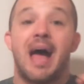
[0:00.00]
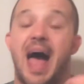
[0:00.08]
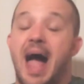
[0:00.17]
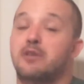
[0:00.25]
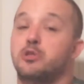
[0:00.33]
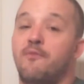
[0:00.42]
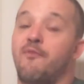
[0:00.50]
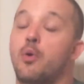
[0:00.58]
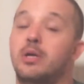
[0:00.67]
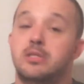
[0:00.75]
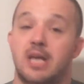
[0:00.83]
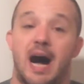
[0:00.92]
Actually,
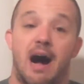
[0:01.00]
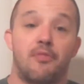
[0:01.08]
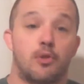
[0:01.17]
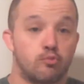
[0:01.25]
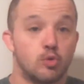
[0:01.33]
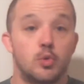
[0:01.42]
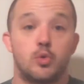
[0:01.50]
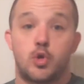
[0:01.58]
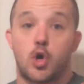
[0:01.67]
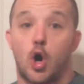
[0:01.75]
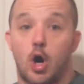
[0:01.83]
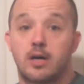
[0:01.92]
focus on the root
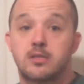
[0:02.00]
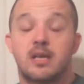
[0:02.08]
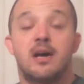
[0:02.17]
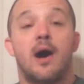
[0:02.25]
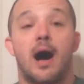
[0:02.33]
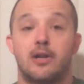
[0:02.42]
cause,